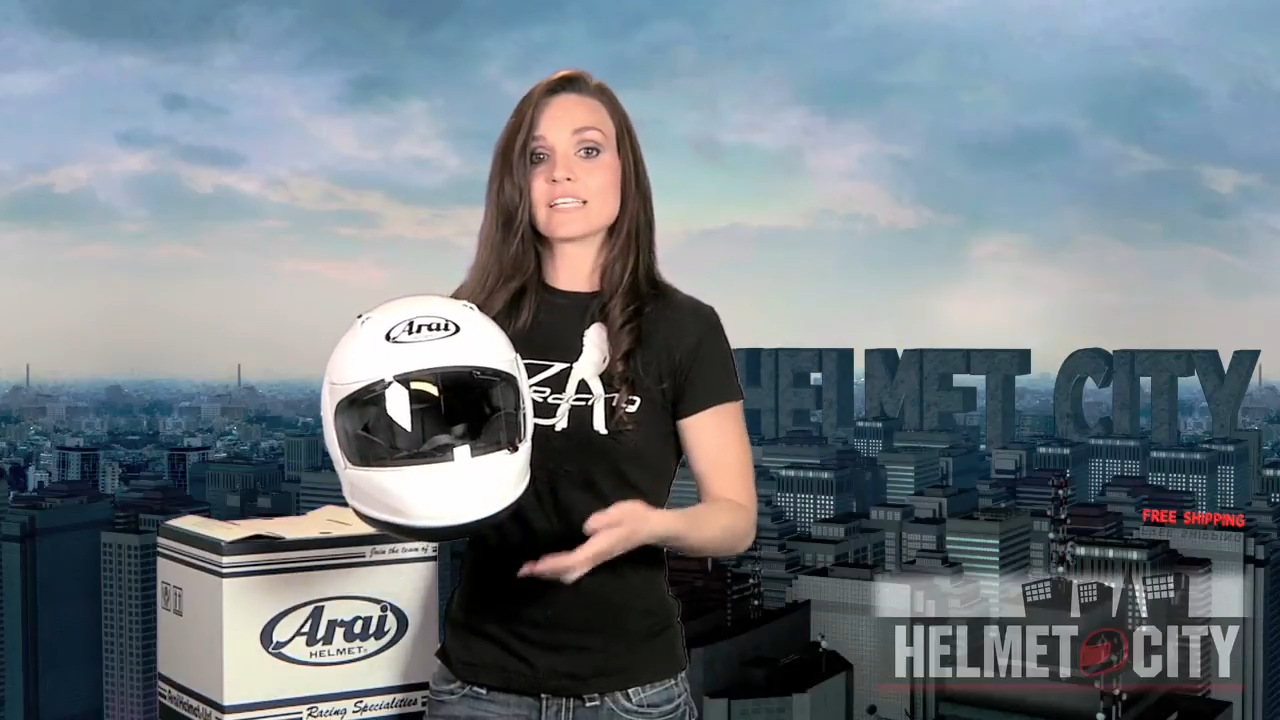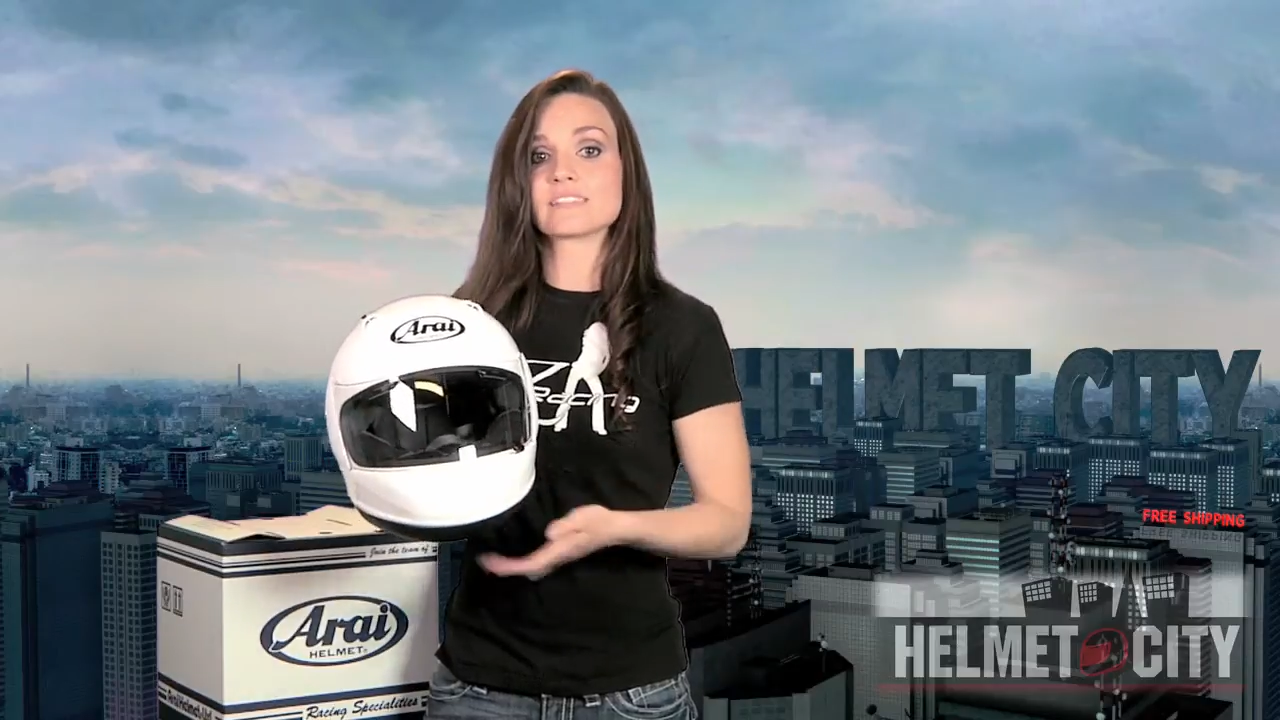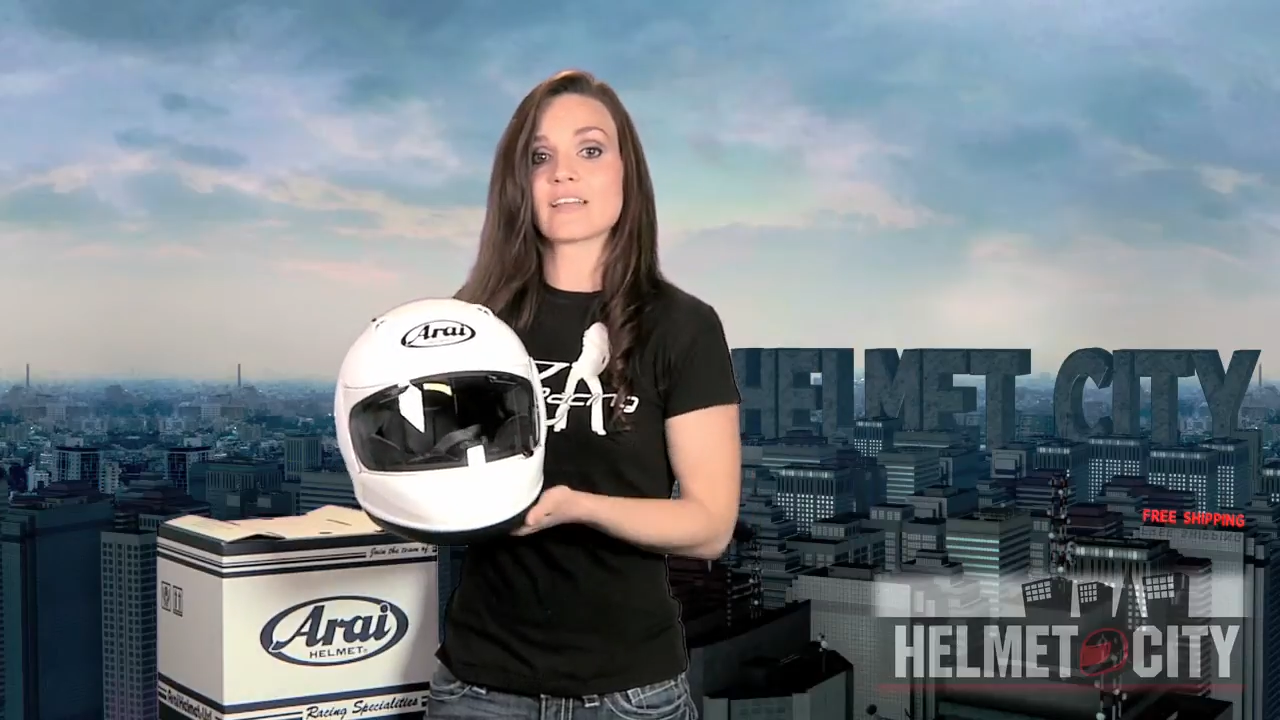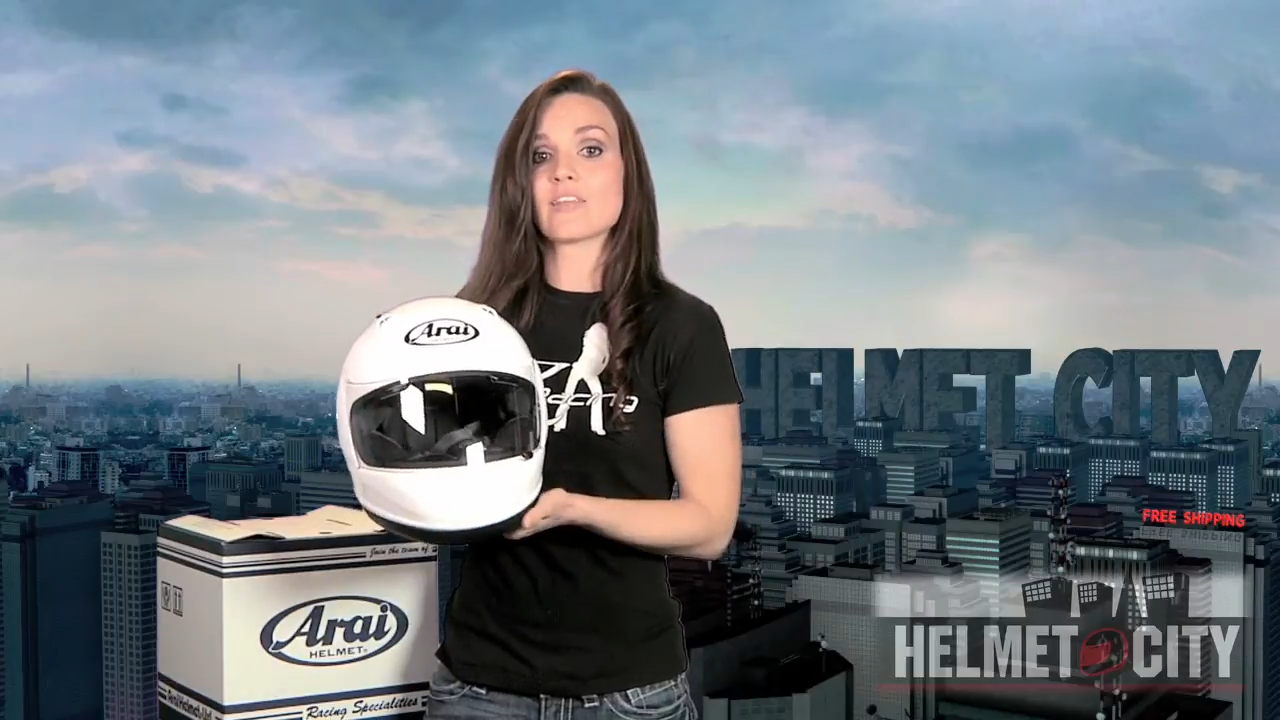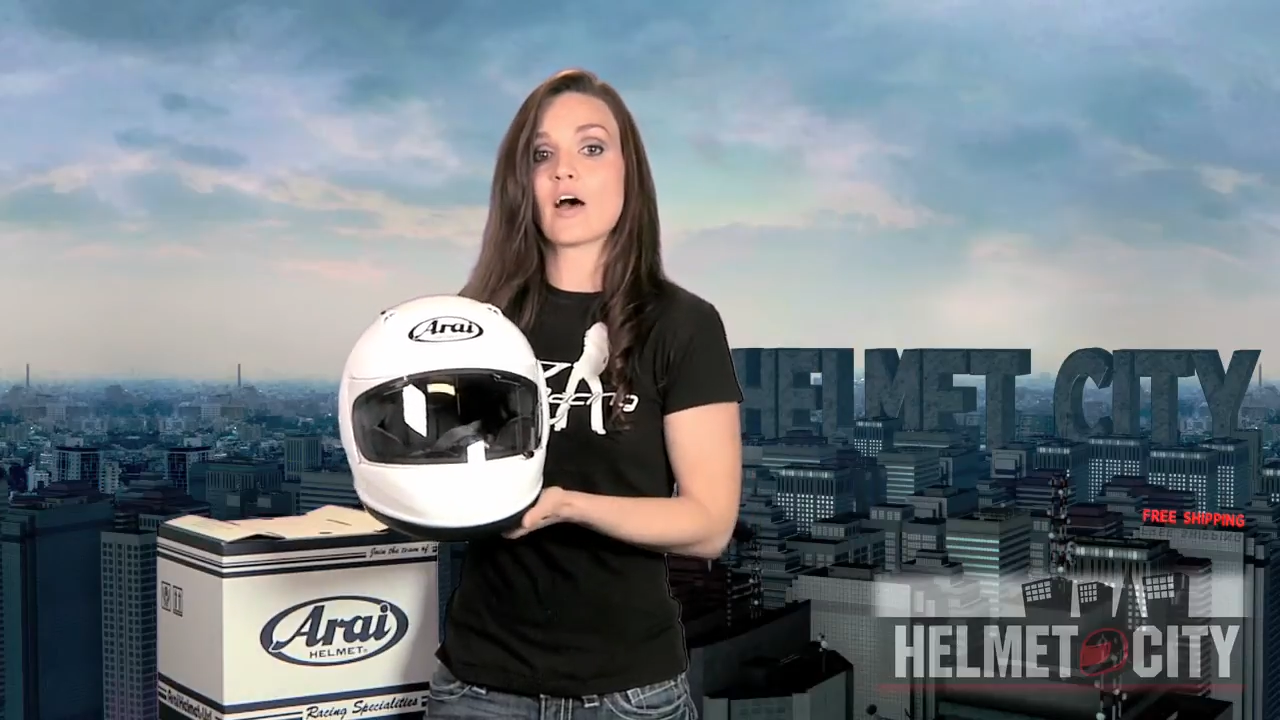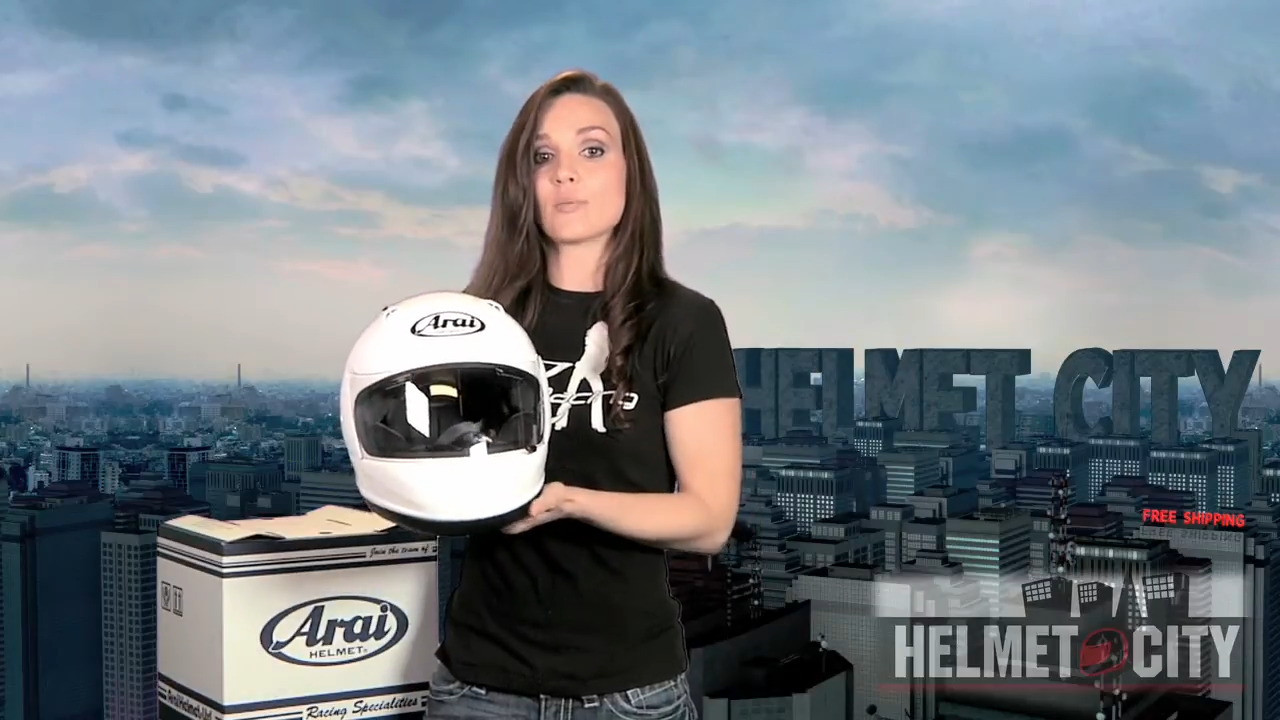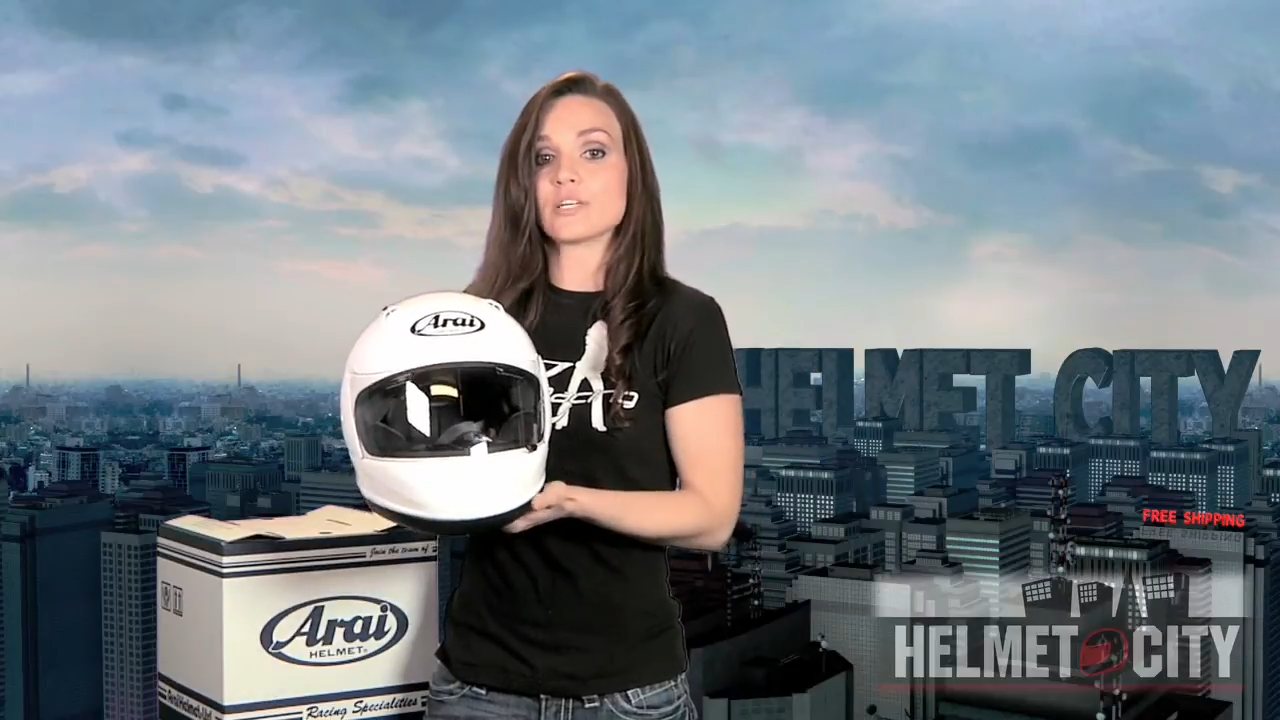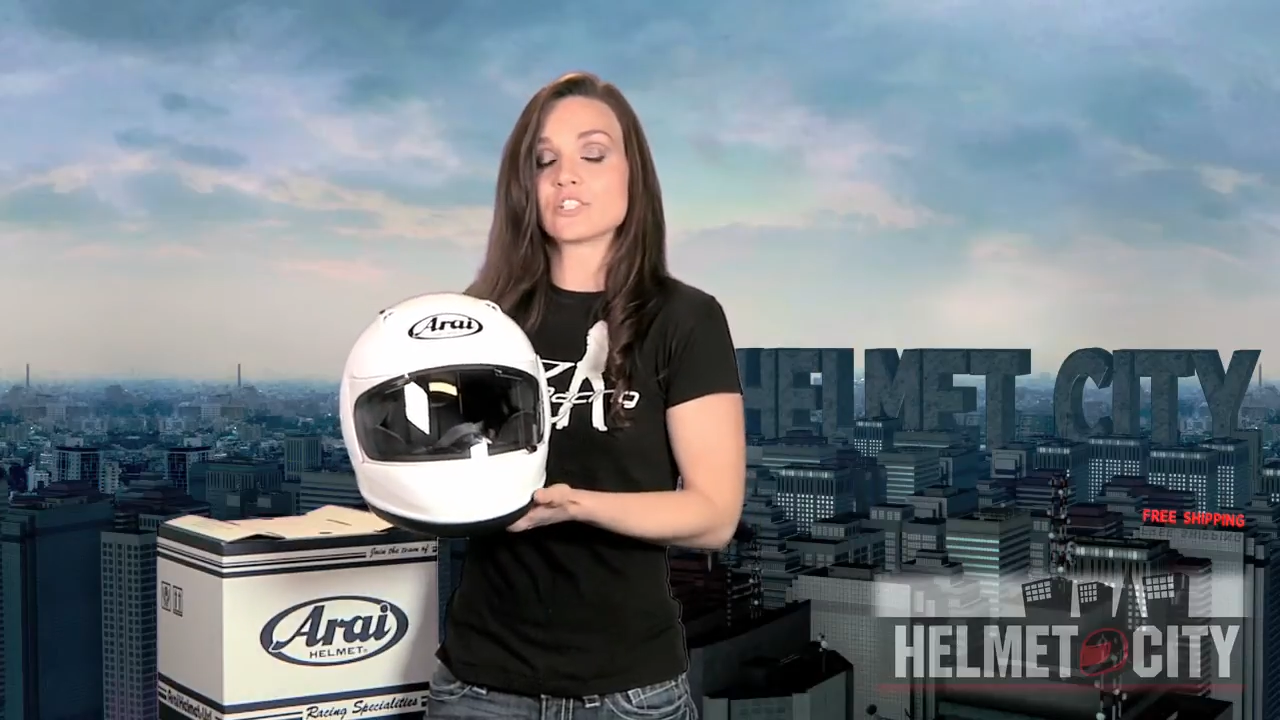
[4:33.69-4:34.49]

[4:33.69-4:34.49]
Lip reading: inside the helmet